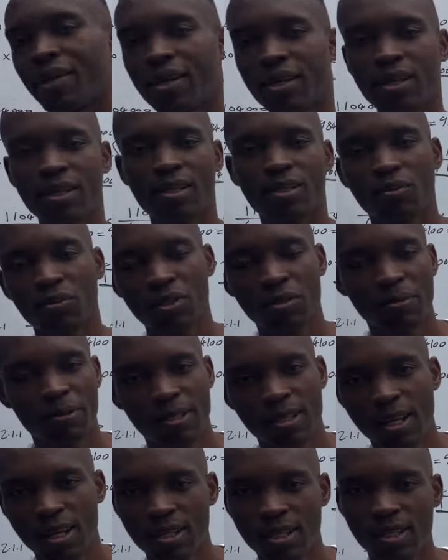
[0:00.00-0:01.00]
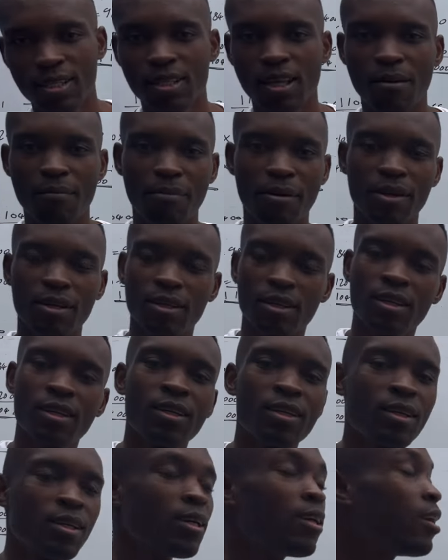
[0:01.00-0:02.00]
days, which means that this company
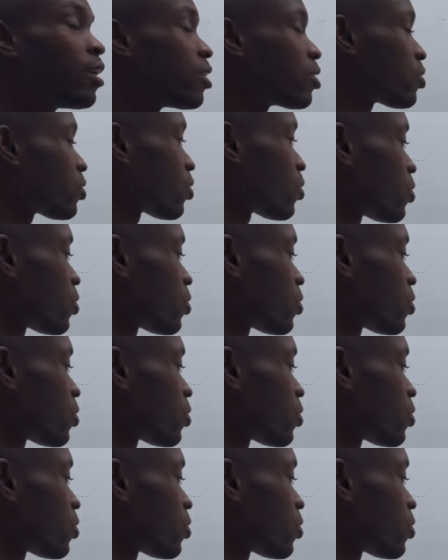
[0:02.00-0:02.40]
is not